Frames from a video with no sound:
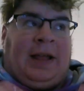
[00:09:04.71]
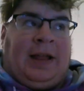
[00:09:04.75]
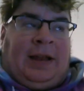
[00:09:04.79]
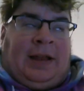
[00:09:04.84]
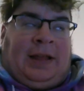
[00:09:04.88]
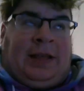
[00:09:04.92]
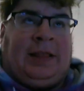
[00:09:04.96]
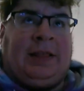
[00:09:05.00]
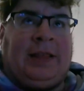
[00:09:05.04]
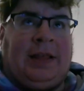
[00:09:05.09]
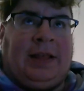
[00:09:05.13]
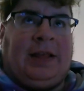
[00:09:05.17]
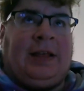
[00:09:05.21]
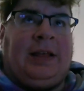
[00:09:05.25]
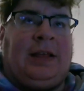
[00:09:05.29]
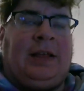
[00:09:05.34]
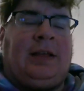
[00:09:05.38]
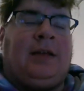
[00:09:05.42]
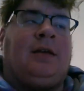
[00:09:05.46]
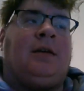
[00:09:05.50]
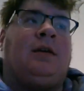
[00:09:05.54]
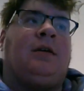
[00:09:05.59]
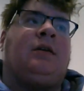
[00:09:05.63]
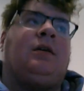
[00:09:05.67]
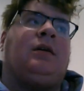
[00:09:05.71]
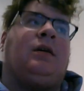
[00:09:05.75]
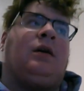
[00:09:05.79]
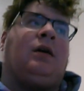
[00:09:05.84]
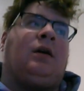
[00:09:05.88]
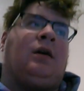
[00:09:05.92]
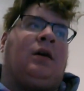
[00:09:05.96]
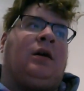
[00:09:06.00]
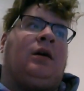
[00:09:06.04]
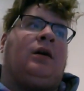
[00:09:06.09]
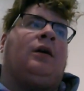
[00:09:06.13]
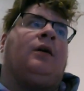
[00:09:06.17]
anything,
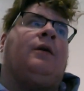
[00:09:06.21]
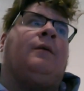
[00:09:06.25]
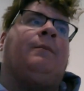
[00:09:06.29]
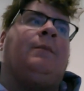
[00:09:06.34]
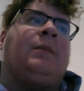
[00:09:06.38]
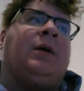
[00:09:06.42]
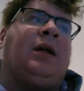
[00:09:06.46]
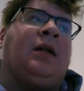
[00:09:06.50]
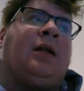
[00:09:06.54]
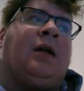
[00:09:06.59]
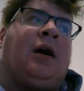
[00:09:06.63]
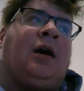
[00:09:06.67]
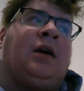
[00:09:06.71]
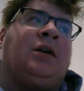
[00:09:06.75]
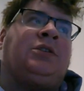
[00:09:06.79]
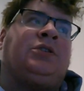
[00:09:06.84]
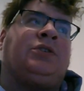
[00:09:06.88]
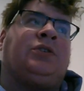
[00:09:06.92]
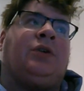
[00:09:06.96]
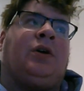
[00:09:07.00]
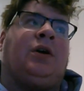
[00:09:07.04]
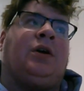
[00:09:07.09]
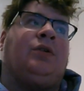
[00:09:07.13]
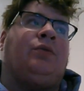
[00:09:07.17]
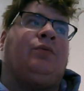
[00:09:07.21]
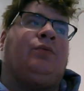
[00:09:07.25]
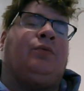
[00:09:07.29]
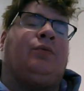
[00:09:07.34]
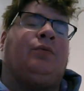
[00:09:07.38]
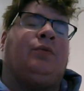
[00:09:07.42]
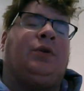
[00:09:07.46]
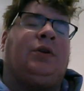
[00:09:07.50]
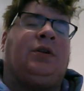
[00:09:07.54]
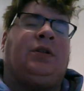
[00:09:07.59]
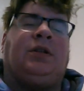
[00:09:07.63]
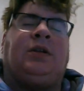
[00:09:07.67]
and I tried
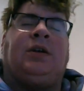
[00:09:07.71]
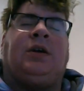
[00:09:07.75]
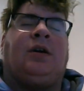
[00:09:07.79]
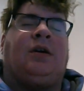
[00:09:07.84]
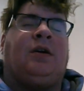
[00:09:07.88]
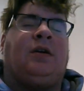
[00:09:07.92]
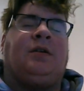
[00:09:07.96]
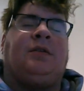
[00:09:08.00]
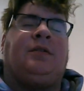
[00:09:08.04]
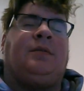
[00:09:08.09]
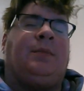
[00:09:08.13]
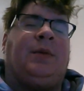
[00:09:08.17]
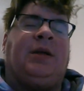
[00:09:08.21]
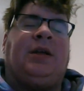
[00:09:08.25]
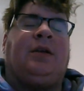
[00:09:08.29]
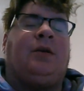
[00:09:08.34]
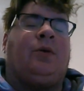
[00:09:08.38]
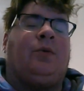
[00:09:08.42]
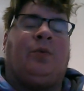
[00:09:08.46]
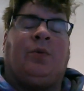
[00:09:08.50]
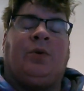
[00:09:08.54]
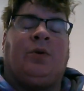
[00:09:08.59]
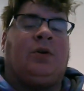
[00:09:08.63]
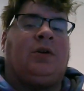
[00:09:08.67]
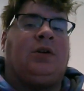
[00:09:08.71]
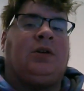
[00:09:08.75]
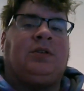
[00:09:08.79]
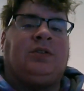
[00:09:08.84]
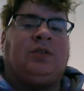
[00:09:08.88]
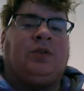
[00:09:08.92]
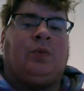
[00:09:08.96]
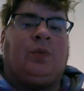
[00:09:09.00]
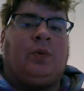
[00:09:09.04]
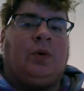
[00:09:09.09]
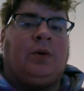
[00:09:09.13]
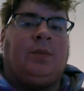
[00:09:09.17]
really hard to make it work
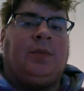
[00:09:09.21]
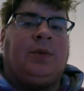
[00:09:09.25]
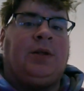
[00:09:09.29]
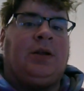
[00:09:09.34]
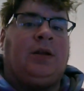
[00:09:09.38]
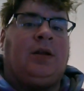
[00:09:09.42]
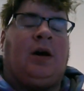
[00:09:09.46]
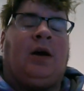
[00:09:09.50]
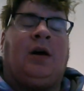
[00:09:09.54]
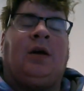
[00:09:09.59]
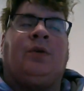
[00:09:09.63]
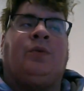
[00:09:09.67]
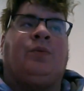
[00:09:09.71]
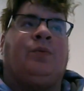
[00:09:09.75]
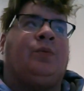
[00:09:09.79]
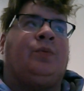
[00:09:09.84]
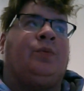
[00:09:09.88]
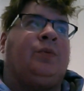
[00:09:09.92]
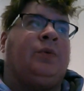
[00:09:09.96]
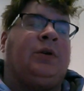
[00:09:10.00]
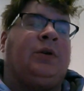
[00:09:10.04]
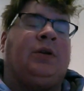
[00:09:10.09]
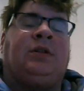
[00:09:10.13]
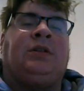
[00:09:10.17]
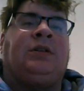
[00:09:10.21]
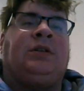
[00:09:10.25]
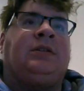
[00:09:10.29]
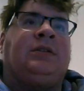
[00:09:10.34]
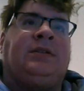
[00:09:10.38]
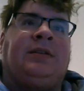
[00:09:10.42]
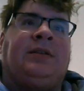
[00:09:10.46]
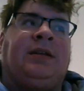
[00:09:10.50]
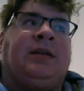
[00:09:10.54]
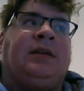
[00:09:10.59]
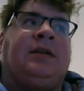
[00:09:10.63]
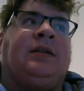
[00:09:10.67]
as a woman. I really
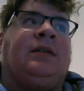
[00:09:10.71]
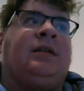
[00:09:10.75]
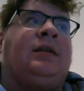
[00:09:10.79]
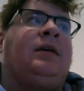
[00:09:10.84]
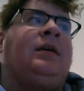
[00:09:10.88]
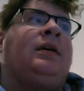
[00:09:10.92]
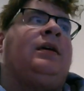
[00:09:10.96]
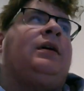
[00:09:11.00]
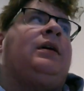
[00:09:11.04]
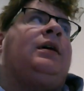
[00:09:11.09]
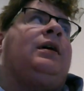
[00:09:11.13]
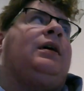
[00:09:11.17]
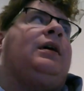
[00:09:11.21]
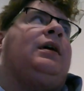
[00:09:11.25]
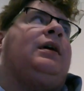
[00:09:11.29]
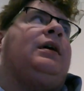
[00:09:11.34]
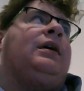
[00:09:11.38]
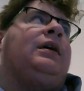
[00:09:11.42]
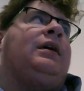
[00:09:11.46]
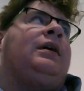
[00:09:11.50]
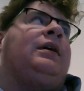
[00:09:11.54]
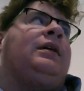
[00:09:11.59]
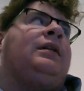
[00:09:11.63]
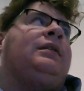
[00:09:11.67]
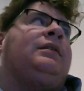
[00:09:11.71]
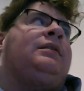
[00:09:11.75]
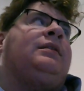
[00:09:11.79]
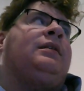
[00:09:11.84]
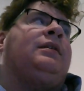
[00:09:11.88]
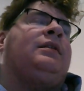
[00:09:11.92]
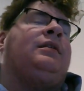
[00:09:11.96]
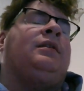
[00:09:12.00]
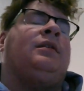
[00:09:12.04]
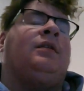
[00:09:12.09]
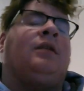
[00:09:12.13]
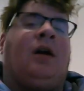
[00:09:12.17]
did. It
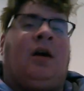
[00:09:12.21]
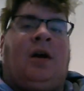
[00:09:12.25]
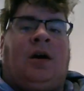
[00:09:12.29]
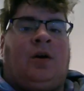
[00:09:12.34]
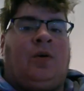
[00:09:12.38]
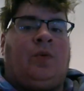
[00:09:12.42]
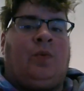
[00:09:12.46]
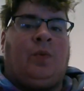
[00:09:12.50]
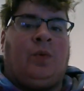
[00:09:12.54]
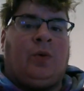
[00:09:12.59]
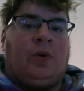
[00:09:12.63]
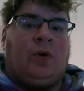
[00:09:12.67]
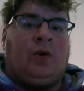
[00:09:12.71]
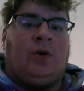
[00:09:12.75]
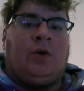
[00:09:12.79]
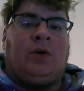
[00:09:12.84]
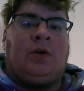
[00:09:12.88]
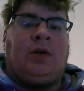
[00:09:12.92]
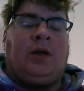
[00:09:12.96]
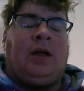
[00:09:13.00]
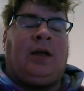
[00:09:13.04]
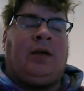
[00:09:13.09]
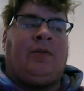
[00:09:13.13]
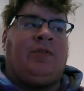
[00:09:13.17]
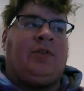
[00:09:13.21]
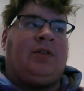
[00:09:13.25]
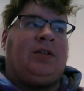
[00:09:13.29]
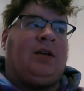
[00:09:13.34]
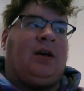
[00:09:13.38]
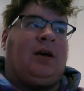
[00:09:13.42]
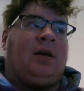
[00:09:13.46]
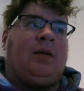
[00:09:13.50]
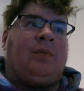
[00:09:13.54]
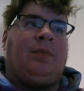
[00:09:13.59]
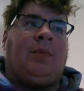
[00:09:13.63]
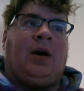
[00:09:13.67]
did not work. Every
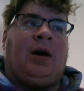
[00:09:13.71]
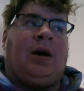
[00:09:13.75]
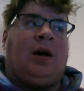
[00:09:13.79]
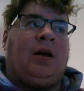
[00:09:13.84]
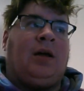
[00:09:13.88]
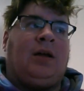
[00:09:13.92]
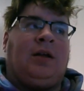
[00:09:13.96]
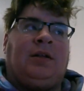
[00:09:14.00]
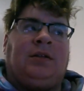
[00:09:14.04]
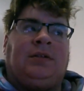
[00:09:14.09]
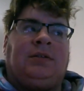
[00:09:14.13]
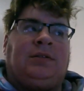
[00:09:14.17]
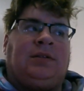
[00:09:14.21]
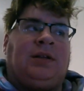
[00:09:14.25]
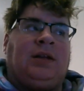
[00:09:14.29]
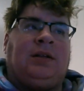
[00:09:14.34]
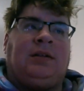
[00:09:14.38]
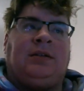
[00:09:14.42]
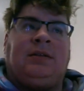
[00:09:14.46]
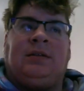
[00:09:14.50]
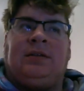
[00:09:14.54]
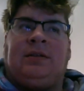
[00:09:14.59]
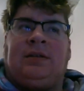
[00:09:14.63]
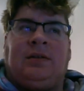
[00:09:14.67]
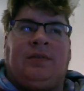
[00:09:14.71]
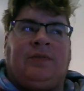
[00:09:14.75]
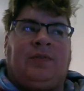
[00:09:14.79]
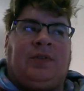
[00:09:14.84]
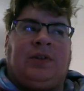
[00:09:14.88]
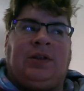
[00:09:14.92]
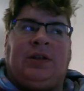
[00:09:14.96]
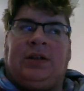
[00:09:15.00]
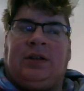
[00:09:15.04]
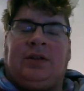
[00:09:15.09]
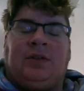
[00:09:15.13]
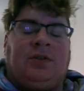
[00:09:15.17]
time I
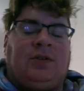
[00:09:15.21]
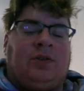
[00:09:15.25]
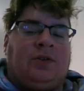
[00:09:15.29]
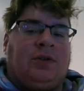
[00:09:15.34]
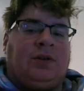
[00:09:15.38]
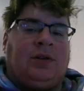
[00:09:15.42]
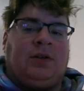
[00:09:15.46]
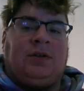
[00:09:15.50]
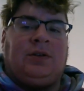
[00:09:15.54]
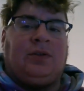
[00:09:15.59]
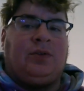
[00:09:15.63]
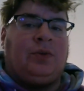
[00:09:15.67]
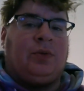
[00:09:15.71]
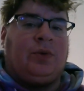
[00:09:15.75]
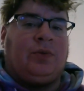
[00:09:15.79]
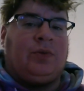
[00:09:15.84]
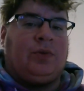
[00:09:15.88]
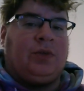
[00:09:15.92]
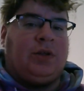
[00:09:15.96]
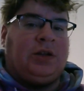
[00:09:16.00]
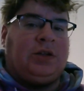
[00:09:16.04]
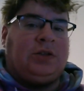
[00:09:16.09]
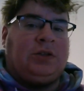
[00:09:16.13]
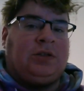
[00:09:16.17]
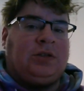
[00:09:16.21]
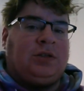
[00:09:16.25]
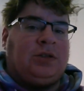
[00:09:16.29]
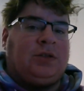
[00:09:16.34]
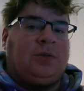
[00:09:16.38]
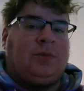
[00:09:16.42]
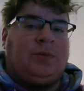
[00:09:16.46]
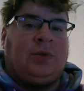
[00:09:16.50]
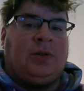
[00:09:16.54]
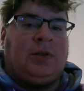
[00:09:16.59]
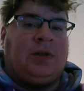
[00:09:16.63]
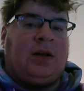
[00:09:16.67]
tentatively enter into a
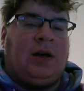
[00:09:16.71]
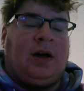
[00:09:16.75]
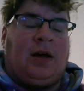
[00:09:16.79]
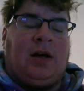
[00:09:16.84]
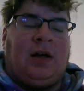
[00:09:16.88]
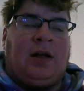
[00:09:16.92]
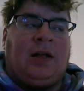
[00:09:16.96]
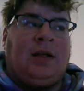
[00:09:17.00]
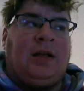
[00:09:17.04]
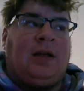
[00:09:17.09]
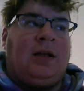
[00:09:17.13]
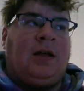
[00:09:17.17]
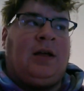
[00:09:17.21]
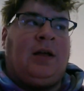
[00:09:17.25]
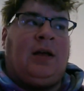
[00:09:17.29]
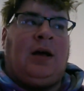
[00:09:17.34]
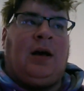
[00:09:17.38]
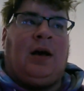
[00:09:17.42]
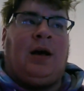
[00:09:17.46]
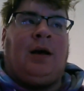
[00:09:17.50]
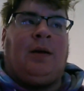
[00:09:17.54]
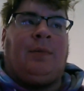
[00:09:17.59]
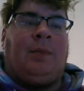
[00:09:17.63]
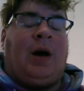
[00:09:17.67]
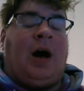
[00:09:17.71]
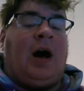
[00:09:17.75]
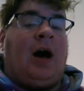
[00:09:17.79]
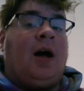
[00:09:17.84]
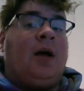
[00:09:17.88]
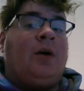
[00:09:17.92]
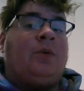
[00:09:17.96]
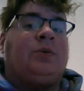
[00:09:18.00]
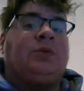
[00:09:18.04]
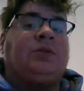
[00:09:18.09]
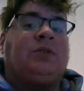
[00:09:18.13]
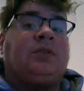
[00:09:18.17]
relationship with a guy,
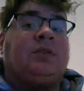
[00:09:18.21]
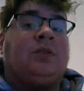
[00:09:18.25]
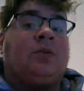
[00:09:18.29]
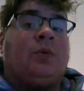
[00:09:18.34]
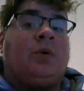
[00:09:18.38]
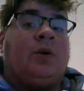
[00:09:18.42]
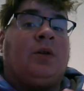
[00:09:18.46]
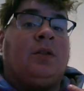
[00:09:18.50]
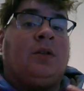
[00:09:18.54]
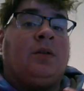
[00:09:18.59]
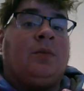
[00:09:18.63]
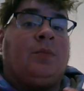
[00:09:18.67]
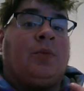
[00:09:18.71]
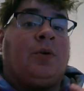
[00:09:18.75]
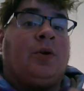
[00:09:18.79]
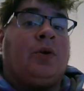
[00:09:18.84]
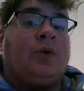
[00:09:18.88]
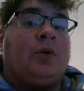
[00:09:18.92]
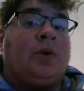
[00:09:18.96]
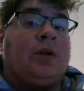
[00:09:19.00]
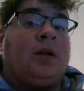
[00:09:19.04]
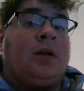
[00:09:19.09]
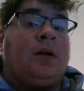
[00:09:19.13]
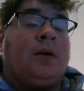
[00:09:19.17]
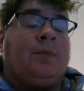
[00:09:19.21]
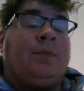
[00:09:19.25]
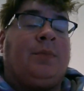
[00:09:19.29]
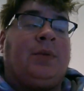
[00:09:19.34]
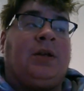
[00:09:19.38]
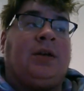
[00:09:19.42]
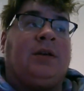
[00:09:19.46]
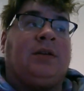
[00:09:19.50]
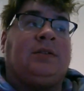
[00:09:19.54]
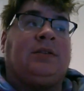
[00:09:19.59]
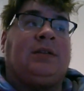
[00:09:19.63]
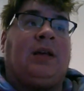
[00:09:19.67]
I was the one that broke it up
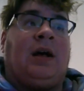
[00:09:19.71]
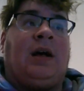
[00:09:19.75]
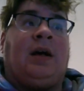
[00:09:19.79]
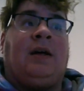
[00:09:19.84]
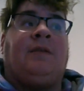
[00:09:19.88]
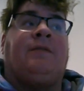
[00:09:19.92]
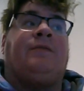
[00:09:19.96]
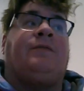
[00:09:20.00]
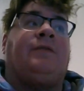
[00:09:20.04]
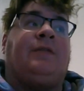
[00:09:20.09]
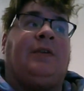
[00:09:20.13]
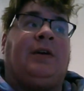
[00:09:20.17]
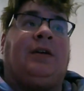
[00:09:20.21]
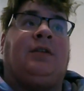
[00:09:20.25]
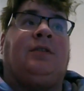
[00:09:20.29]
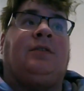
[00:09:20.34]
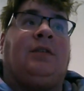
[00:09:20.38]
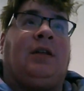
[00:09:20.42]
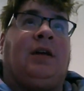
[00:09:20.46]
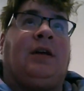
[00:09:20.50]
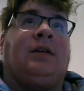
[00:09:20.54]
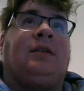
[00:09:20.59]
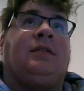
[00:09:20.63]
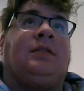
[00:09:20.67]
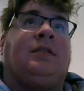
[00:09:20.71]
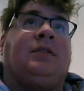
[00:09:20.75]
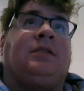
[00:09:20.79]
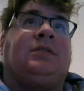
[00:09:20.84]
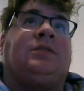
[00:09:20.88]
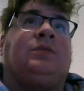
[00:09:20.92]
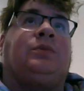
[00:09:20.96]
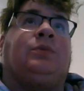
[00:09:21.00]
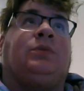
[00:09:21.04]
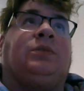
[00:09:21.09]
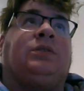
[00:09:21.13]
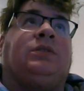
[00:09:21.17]
because I felt like
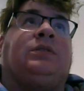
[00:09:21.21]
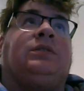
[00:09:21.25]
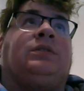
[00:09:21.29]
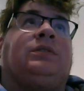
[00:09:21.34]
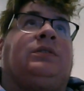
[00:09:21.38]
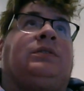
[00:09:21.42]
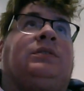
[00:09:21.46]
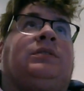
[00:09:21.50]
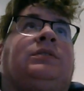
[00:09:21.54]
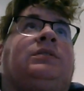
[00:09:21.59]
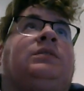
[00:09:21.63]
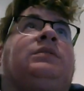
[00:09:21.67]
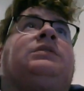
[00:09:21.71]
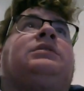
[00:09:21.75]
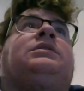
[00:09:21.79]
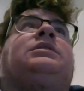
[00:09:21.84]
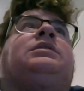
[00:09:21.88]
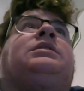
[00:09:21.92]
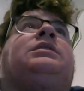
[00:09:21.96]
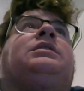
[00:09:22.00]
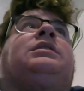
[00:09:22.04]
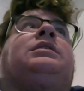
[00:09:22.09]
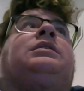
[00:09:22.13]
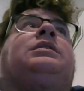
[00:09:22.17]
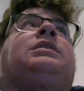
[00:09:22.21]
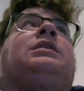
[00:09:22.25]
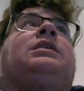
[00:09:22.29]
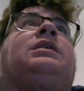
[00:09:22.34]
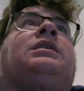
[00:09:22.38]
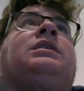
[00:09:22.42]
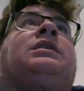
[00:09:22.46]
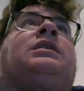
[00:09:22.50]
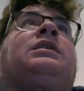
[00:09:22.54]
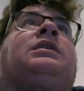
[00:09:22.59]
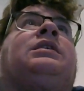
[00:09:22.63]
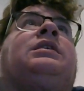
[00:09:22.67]
this was,
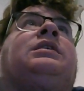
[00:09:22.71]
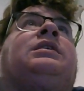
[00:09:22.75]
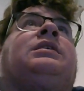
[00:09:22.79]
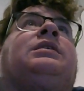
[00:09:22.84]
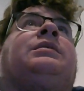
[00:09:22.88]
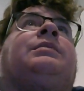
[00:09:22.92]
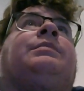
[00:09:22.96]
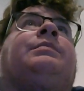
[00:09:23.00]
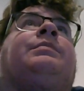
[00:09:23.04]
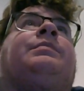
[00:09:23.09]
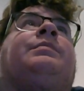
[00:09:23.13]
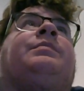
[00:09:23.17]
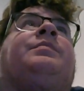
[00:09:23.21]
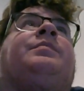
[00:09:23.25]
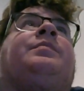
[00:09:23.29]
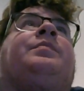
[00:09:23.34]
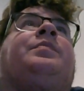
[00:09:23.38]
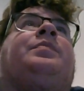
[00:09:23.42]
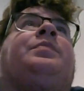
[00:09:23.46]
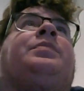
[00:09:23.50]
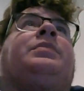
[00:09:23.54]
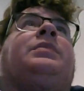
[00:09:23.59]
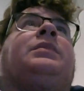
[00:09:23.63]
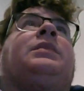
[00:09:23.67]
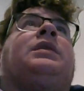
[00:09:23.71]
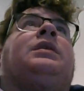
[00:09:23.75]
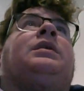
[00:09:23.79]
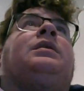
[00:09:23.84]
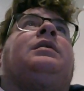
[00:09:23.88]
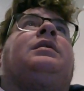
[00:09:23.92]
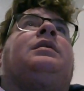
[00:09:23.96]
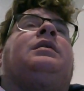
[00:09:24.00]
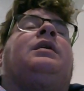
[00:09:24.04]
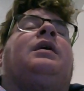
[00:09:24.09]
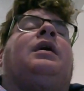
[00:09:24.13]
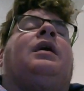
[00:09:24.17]

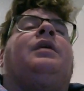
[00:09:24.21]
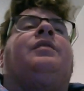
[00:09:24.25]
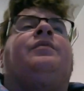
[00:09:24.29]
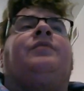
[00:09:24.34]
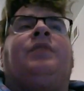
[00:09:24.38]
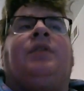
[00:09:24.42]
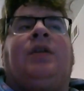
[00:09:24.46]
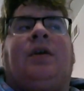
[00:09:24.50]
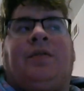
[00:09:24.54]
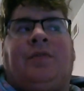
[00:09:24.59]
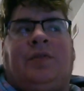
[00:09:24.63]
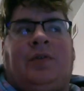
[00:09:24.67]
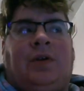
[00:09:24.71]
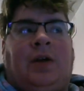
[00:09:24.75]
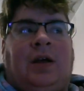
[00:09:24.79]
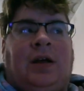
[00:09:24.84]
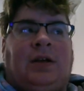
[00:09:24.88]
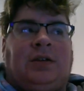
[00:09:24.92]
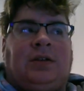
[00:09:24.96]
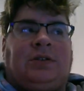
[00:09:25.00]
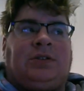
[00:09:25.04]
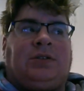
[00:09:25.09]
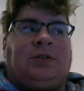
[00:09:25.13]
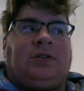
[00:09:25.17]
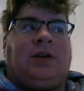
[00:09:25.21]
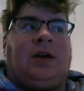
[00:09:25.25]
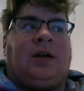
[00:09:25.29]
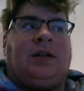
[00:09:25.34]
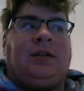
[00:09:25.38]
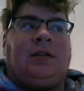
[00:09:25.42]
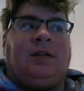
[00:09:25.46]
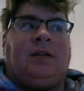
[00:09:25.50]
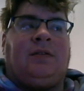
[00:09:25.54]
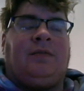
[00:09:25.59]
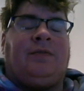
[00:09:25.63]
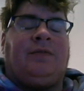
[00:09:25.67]
I've never actually
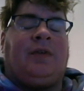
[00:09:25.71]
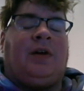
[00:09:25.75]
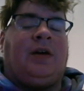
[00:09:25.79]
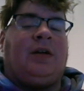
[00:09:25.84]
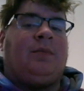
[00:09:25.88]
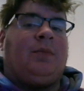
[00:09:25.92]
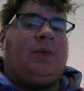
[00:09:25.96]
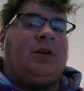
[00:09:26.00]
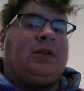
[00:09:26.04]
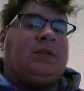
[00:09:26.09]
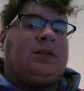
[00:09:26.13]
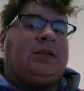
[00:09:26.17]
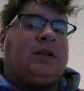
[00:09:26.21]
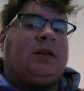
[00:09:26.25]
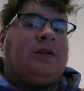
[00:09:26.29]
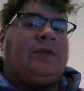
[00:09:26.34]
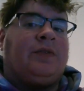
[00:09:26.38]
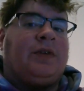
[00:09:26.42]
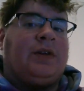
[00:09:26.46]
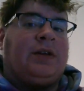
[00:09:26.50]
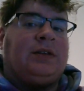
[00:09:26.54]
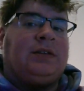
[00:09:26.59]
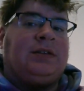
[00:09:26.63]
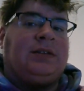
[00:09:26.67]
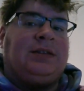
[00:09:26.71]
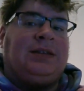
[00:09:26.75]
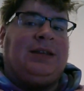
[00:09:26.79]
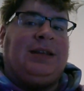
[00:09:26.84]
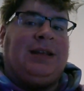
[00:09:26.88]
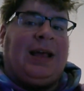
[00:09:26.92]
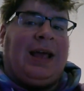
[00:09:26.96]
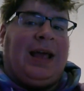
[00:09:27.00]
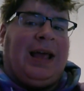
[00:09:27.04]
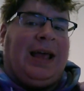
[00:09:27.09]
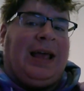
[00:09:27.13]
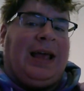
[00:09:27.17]
identified myself as
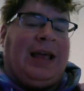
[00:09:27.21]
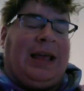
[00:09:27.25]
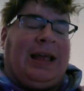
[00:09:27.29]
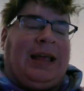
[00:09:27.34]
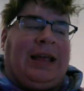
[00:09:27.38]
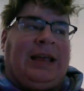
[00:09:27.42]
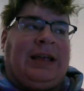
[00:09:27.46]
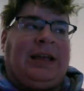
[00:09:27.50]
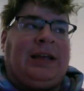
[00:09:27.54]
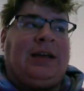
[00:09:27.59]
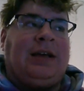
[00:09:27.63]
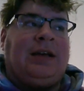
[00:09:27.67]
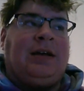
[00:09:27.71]
gay,